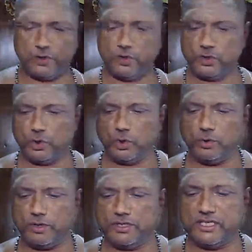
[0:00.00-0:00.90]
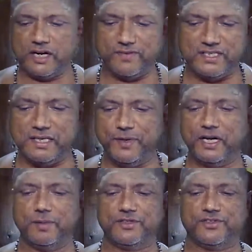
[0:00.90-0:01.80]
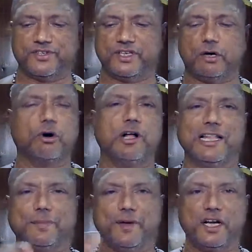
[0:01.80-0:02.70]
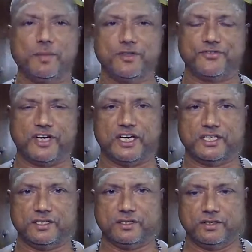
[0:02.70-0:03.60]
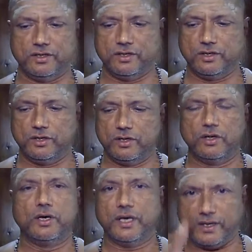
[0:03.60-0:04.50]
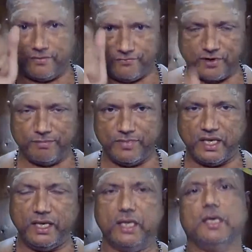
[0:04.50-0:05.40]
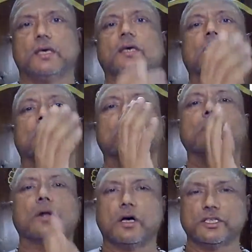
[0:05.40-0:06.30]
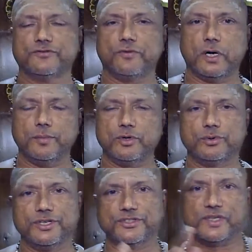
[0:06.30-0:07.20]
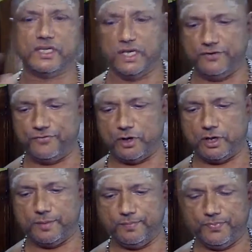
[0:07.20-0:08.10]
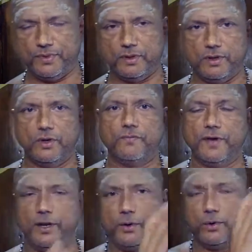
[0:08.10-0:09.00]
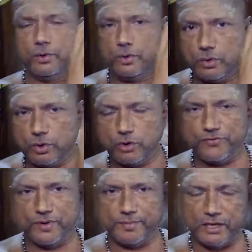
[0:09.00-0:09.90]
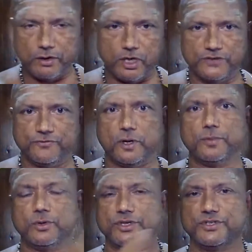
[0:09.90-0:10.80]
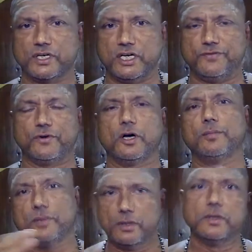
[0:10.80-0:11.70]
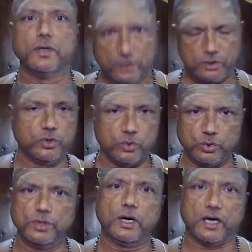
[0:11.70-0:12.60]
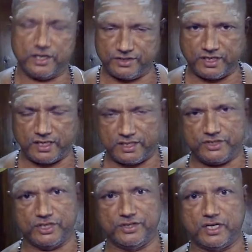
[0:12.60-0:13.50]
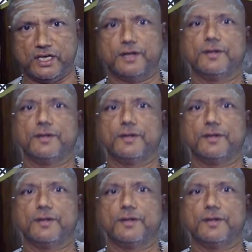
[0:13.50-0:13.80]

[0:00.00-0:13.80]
So, sarvasya pinda mantrasya. All the pinda mantras from the gross form to the subtle form, when you go from the gross form to the subtle form to ardha chandra,